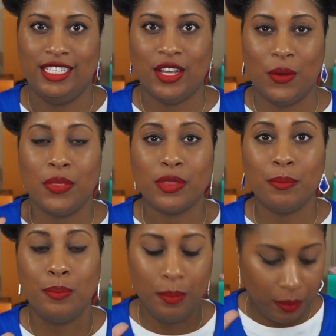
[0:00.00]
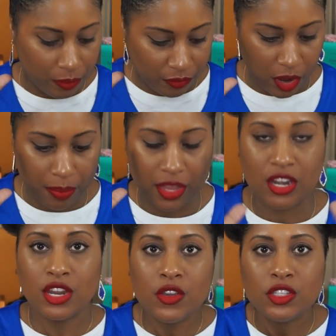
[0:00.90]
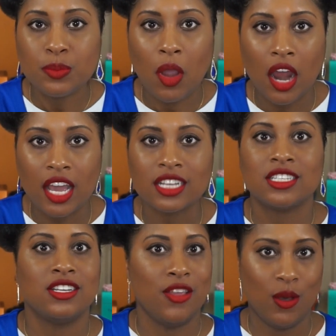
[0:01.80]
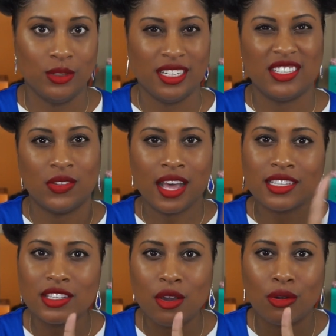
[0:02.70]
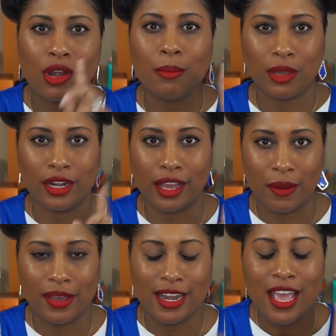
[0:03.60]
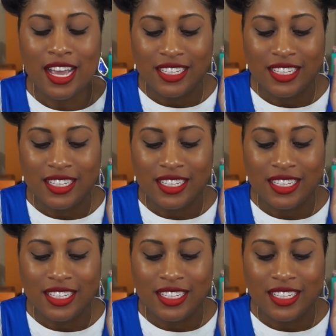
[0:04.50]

So from the newest products to the oldest. So that's the order I'm gonna go in.